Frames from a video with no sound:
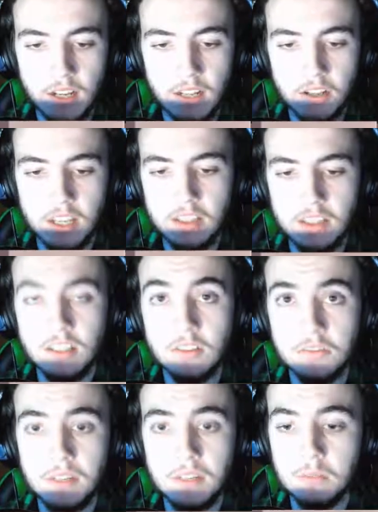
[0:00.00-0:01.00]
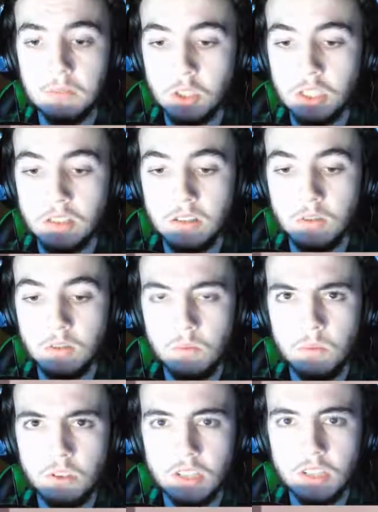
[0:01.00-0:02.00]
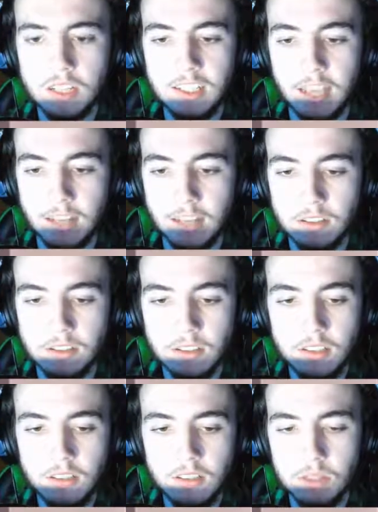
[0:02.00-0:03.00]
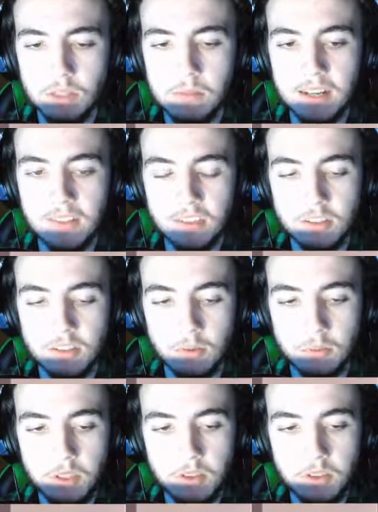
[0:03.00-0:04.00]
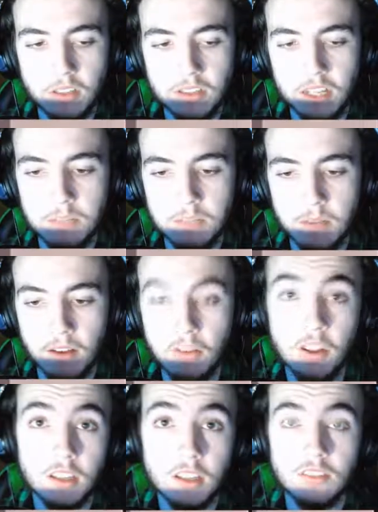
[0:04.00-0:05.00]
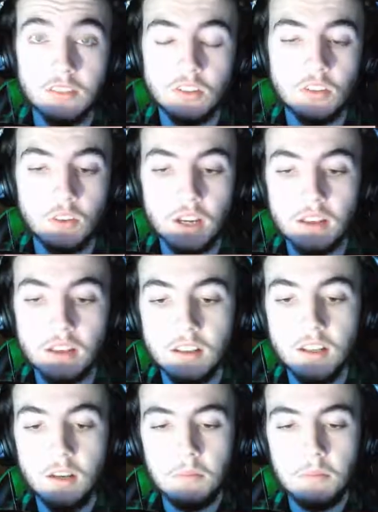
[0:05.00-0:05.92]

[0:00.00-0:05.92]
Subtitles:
I locate the nearest vending machine. What should I get? Doesn't really matter since it will be used as an ice pack rather than to drink.